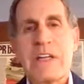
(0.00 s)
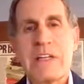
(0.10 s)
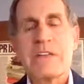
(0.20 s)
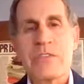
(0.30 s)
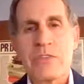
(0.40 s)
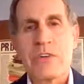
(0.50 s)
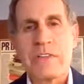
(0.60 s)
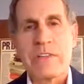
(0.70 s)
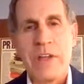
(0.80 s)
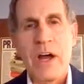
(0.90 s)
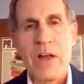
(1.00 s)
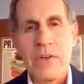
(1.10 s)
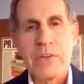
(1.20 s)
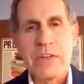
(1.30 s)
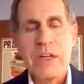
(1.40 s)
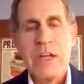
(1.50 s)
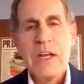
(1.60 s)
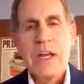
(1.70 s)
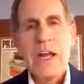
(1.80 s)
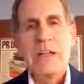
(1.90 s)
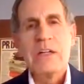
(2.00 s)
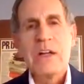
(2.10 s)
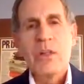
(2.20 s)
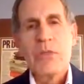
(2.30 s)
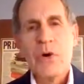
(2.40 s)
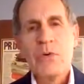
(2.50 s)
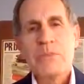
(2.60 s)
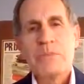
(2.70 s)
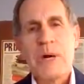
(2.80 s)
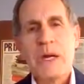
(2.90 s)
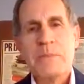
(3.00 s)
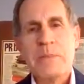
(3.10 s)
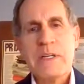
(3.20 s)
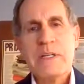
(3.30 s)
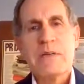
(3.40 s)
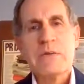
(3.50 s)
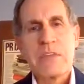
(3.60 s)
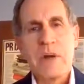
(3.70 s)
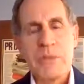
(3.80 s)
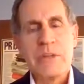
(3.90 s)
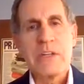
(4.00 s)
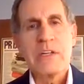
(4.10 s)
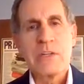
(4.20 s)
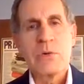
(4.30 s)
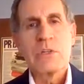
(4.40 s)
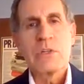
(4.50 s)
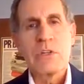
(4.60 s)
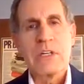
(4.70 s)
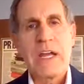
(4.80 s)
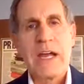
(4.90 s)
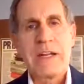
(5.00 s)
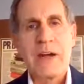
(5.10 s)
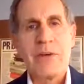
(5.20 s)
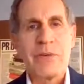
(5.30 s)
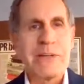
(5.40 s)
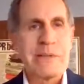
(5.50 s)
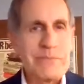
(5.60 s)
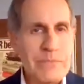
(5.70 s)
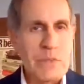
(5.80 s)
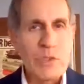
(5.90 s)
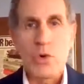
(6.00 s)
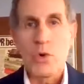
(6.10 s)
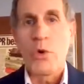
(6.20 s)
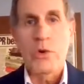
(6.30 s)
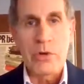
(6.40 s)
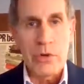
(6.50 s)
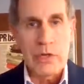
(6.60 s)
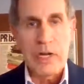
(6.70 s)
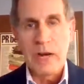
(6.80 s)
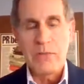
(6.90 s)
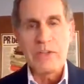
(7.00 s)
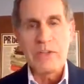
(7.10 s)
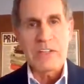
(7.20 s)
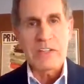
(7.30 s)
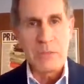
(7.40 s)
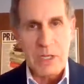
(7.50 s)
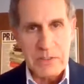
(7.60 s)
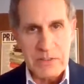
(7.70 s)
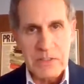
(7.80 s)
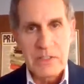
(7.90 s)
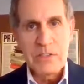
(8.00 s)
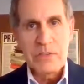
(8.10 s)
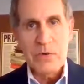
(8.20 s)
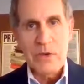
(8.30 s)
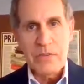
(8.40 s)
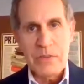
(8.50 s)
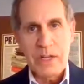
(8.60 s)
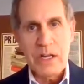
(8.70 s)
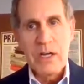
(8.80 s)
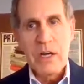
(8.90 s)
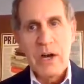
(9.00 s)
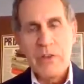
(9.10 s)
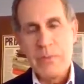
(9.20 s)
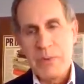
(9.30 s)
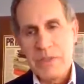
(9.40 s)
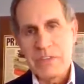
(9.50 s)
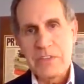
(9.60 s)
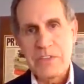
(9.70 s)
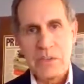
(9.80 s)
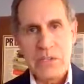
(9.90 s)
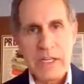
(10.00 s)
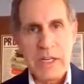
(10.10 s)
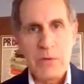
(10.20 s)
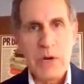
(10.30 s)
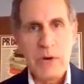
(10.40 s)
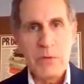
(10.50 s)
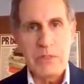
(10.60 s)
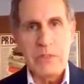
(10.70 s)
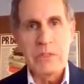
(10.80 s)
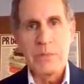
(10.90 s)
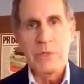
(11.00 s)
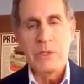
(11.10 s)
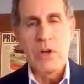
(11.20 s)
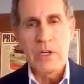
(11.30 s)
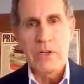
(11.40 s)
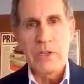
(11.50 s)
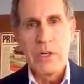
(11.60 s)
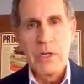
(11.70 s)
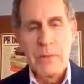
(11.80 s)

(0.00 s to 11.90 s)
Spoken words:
industries than others. And those might be something that you would look at every quarter, every 6 months sort of thing. Other businesses you could get away with a little bit longer